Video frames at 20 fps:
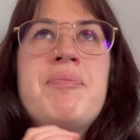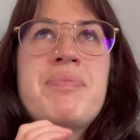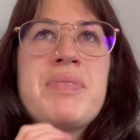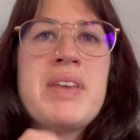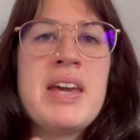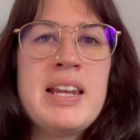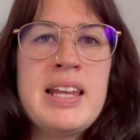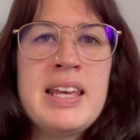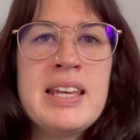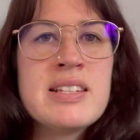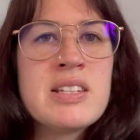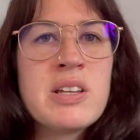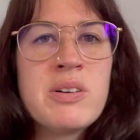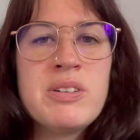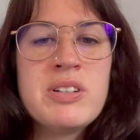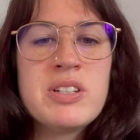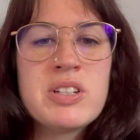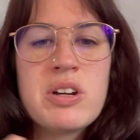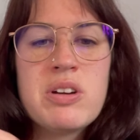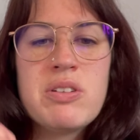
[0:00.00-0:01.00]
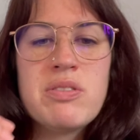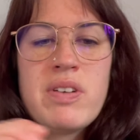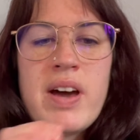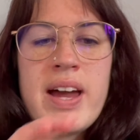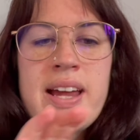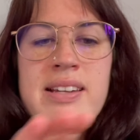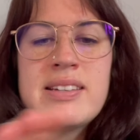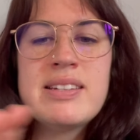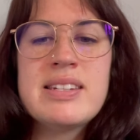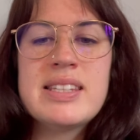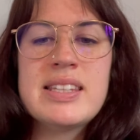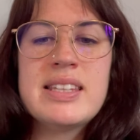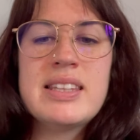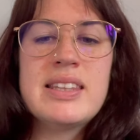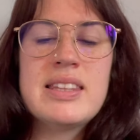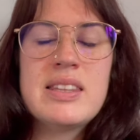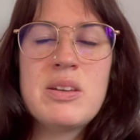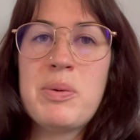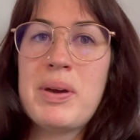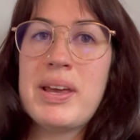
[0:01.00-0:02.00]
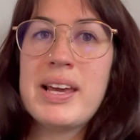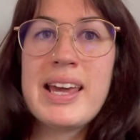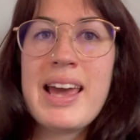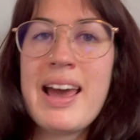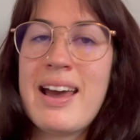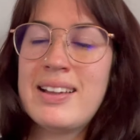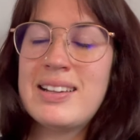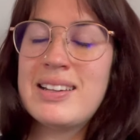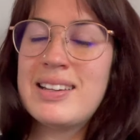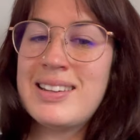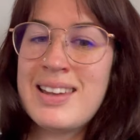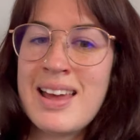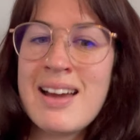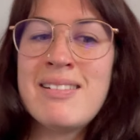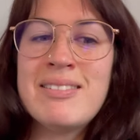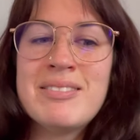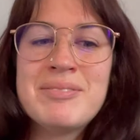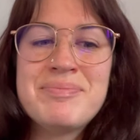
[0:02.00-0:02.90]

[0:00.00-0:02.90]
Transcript: and he's going to go find the werecat now.